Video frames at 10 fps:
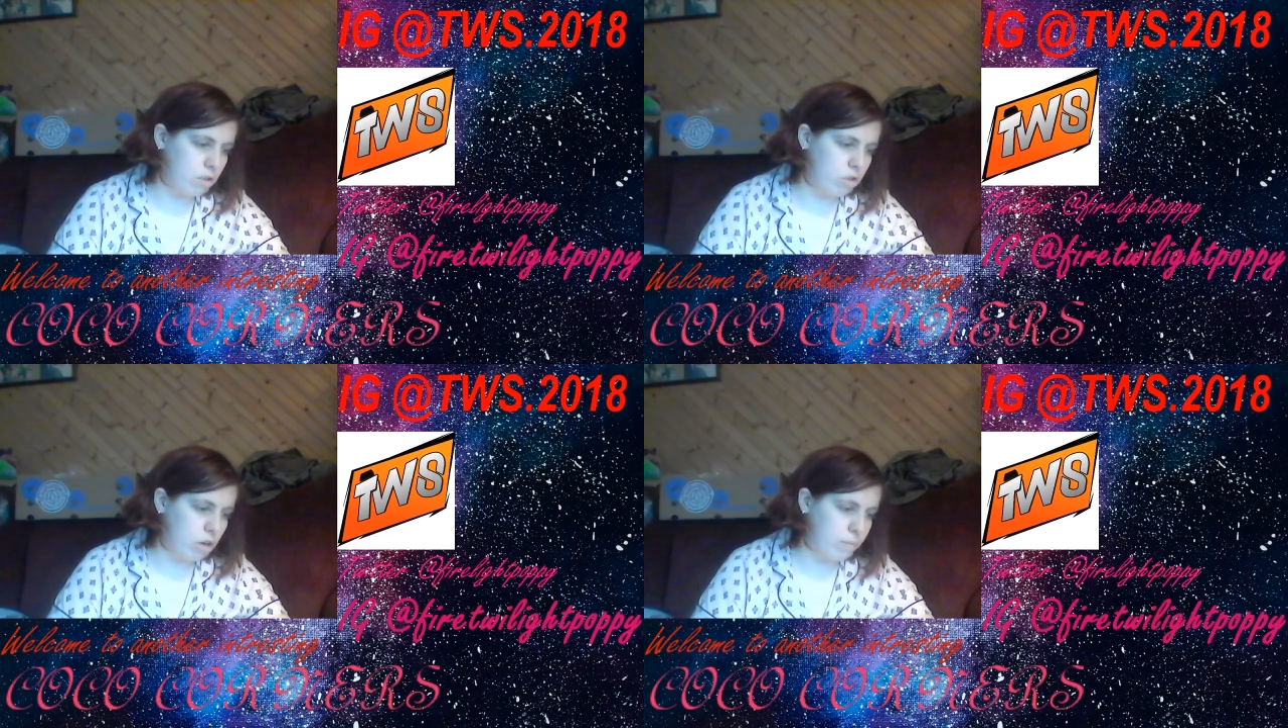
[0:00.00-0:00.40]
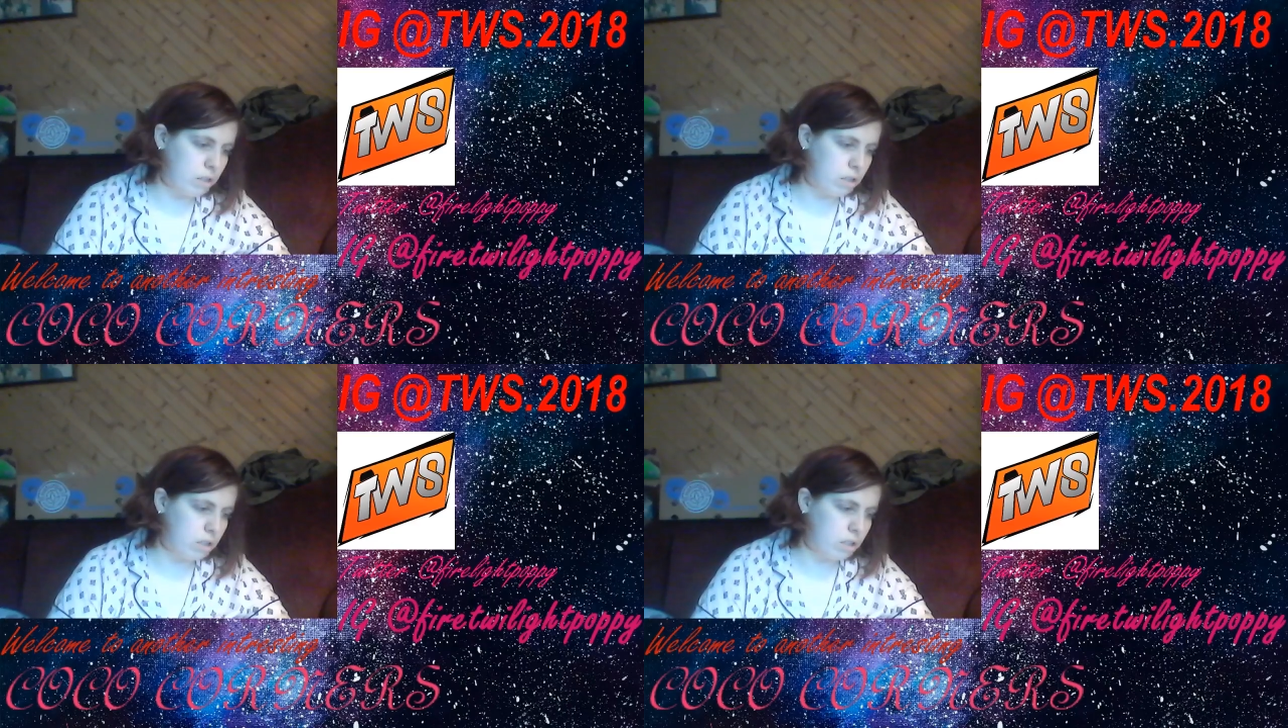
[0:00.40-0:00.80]

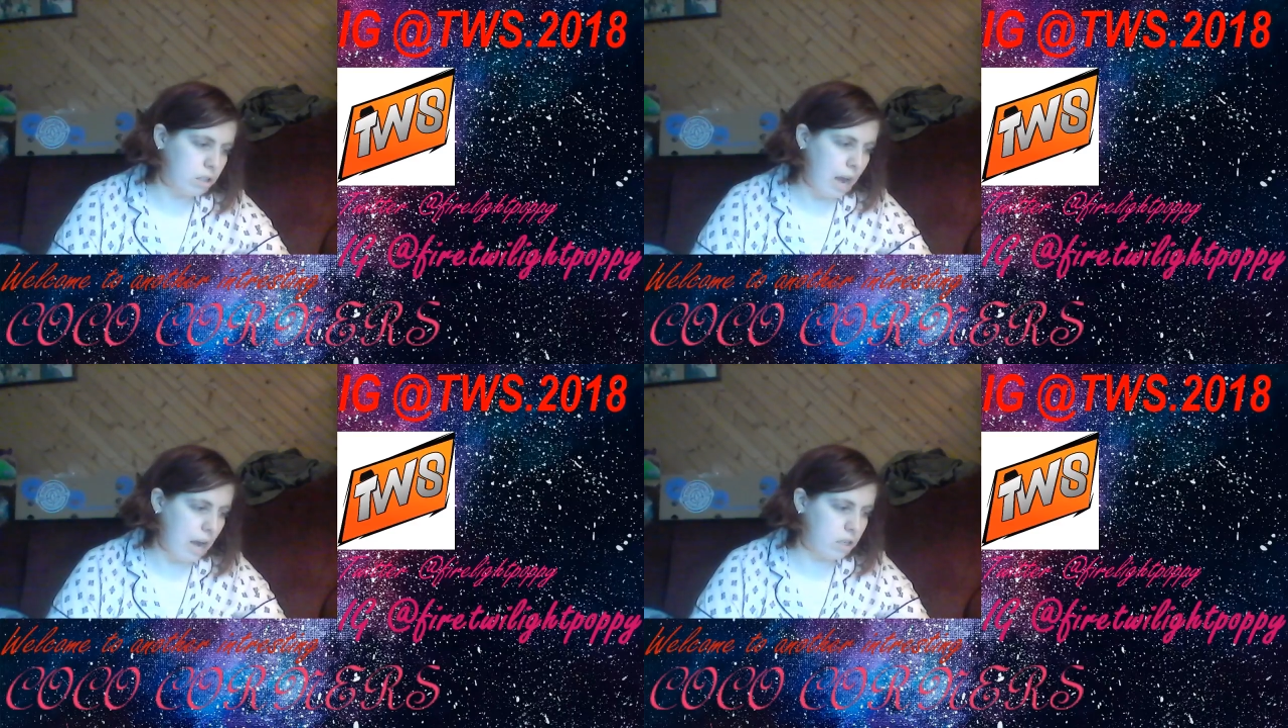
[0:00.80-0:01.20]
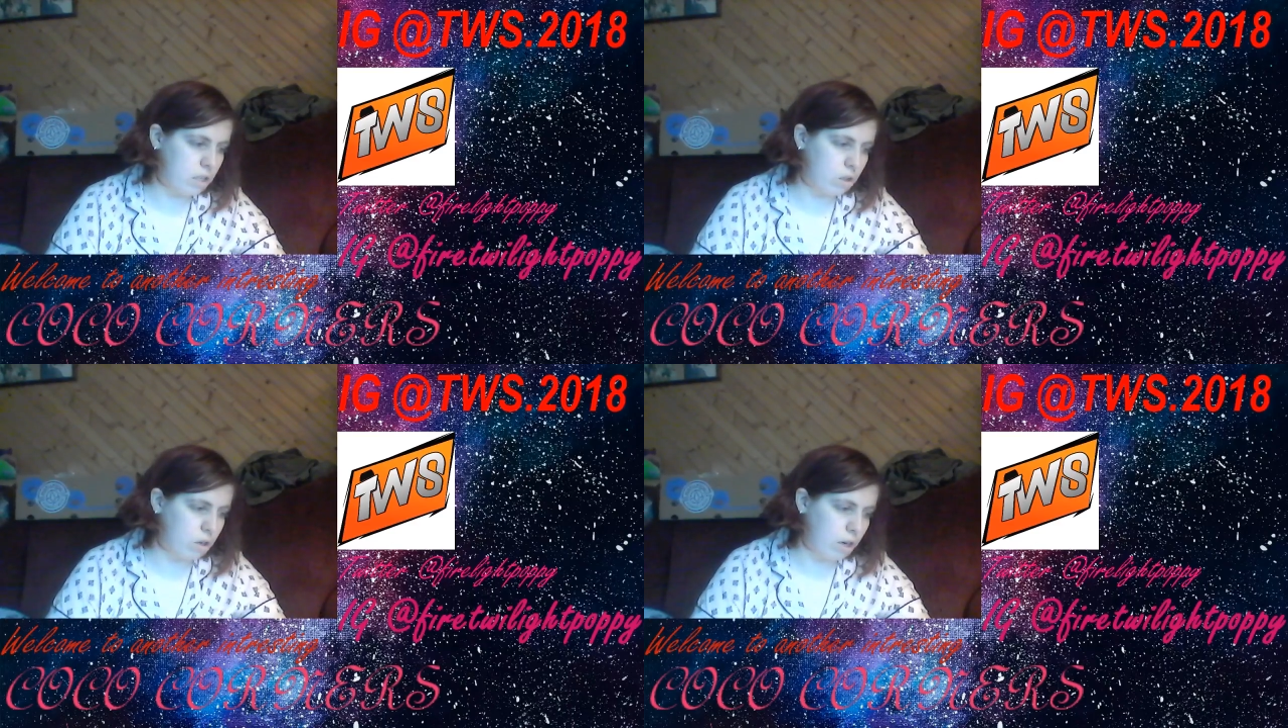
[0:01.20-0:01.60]
drama's
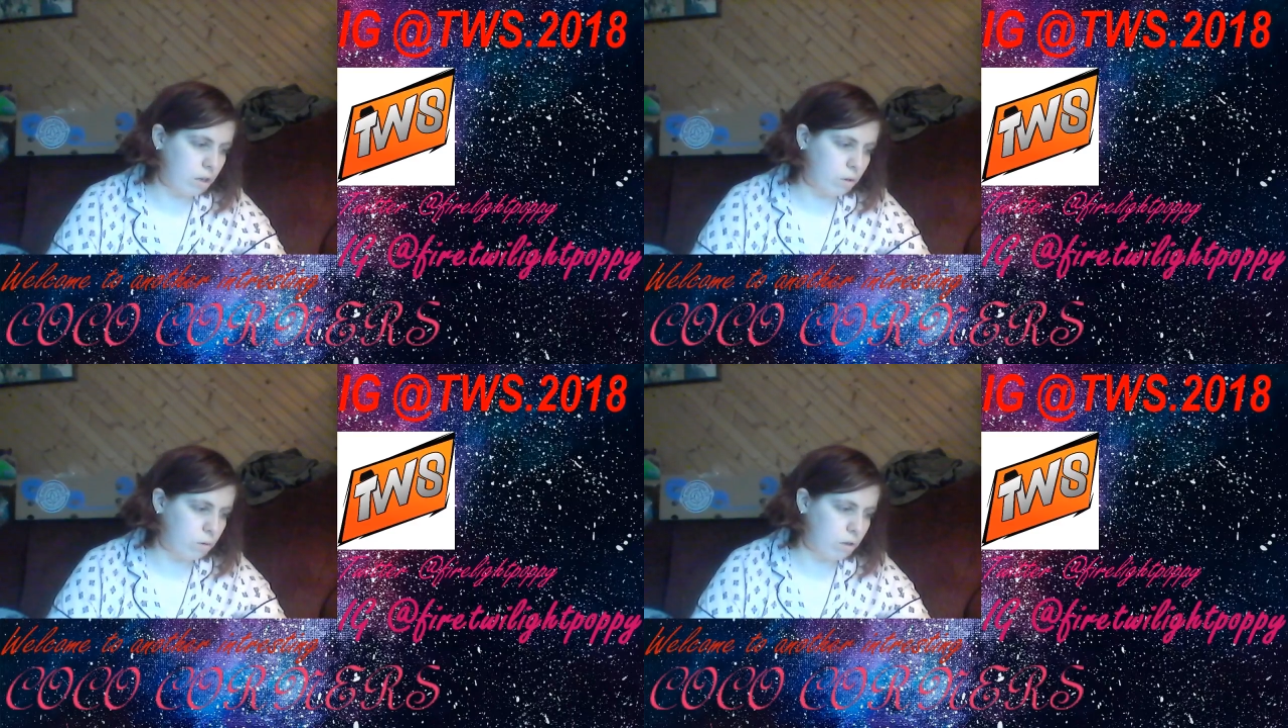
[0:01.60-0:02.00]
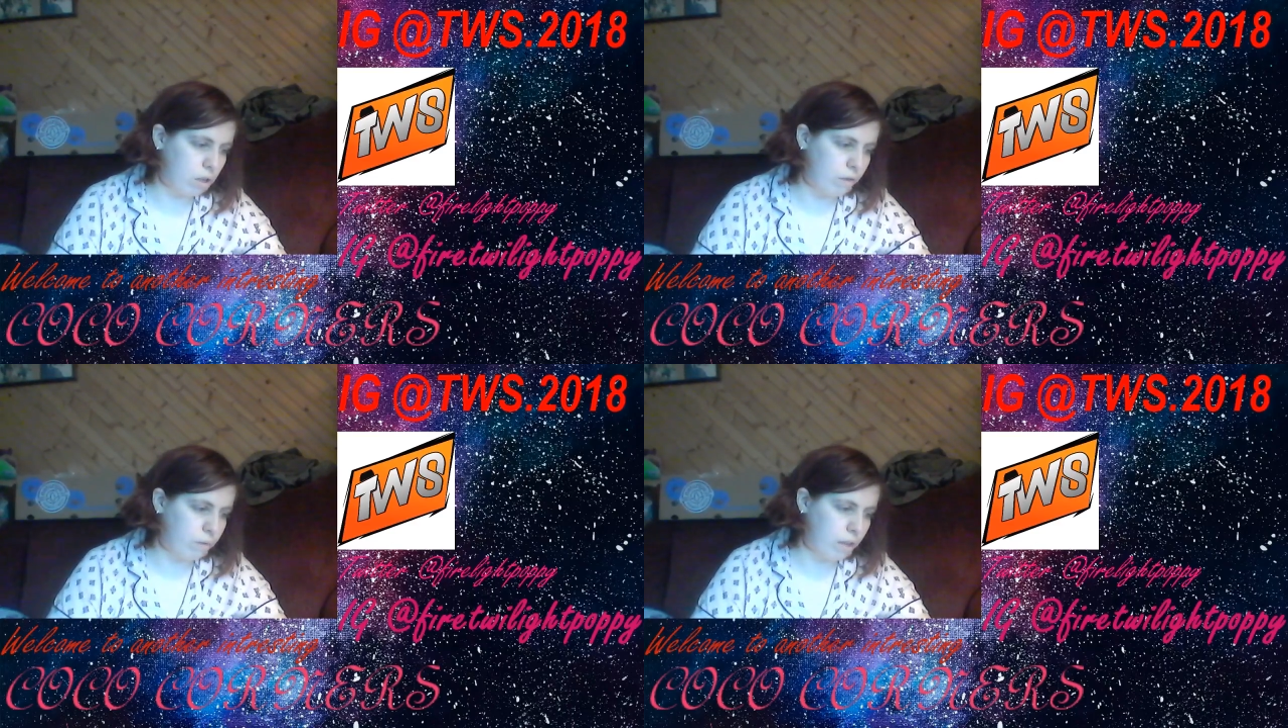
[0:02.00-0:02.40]
cast and crew were
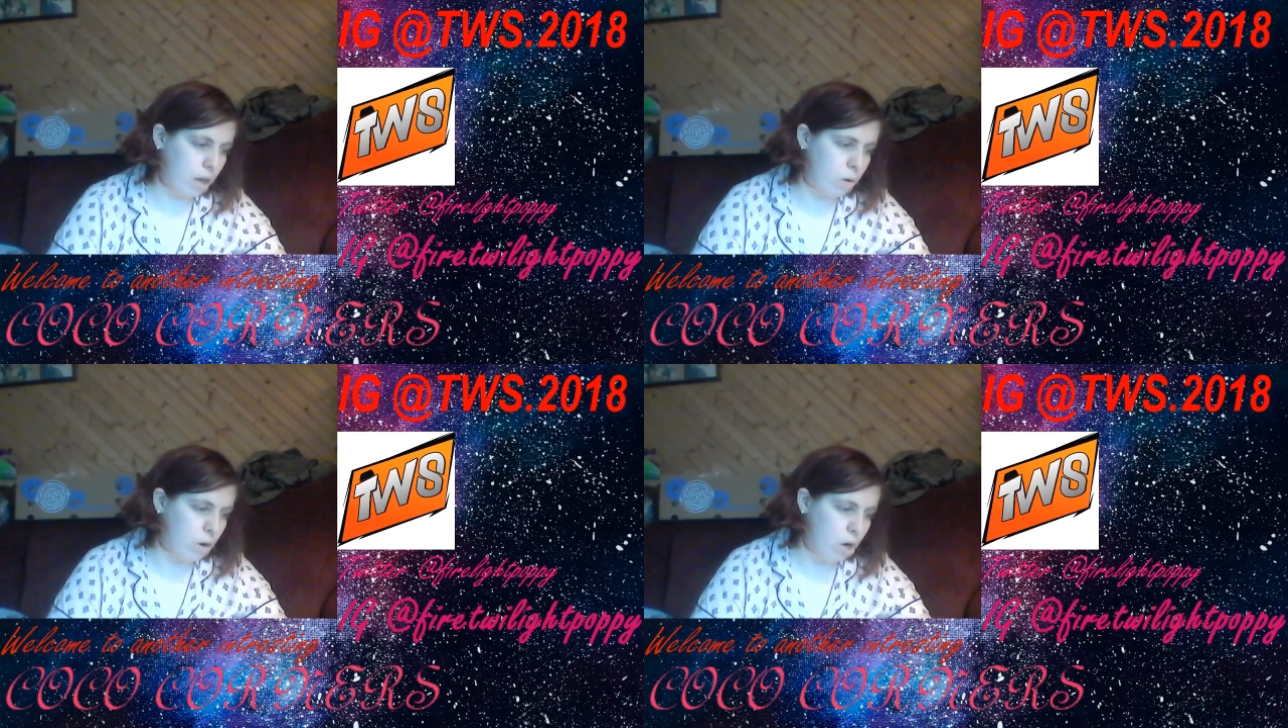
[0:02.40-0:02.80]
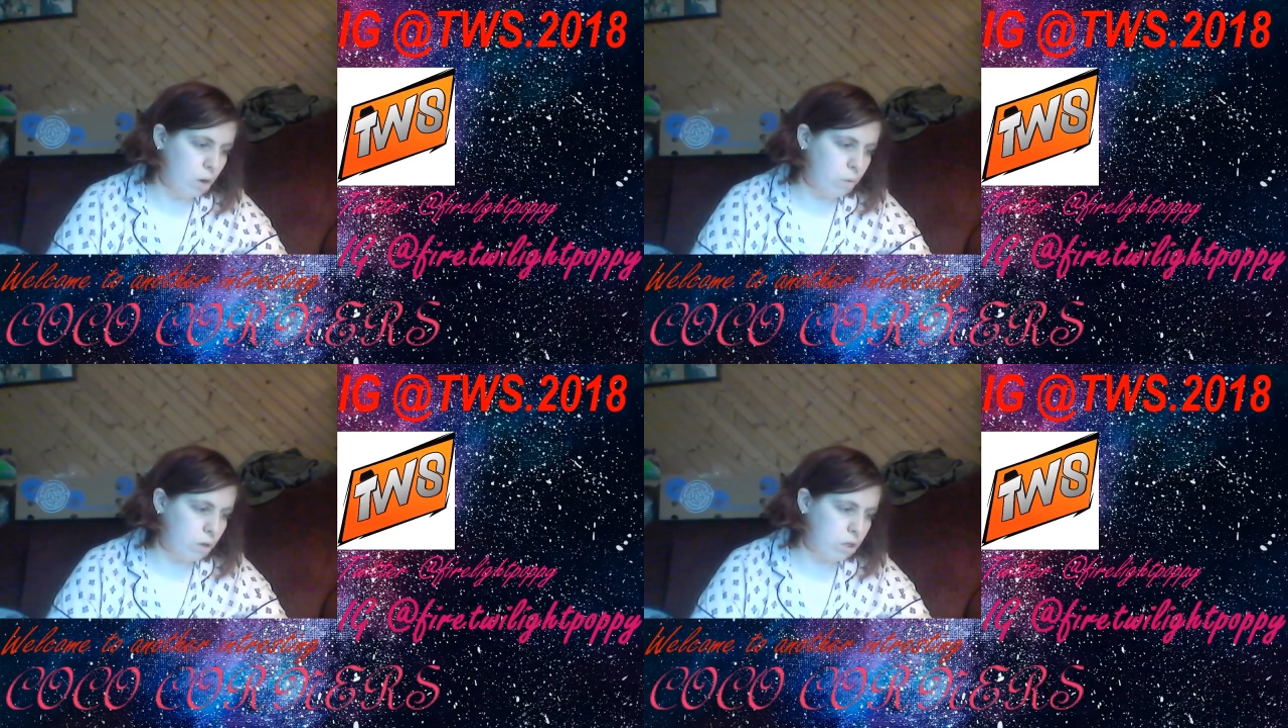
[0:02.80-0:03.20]
left without
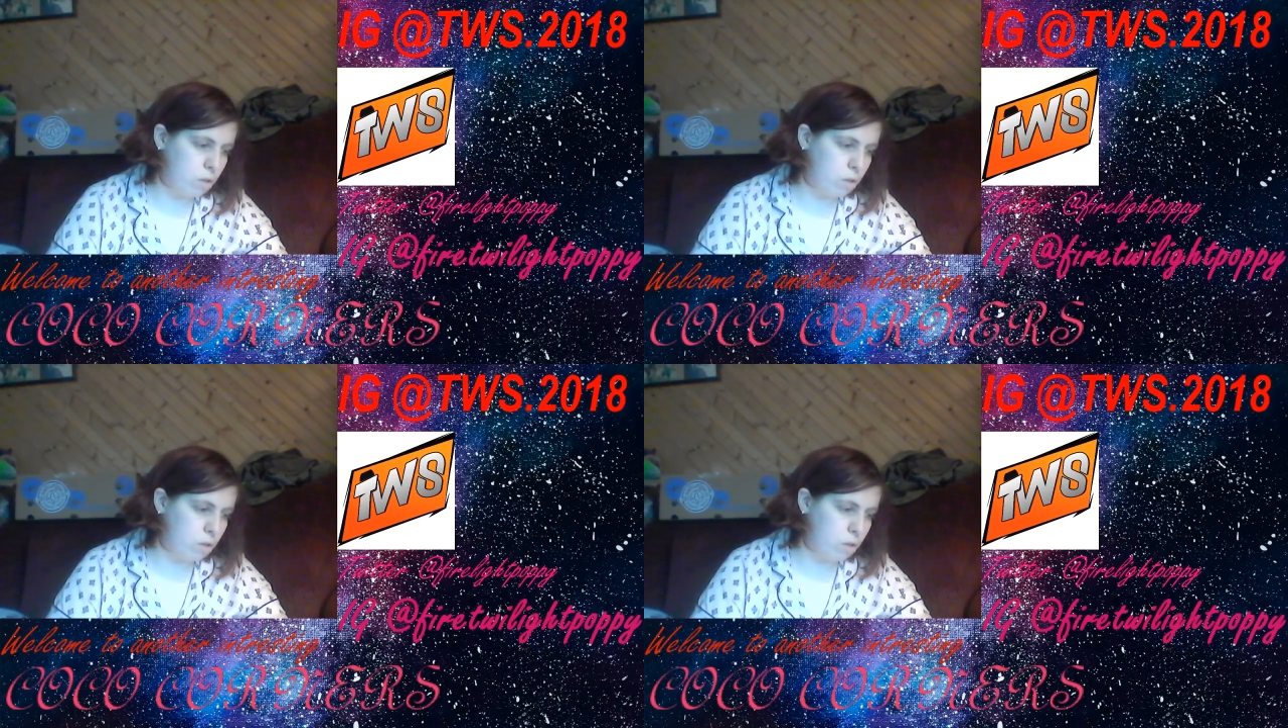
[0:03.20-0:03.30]
words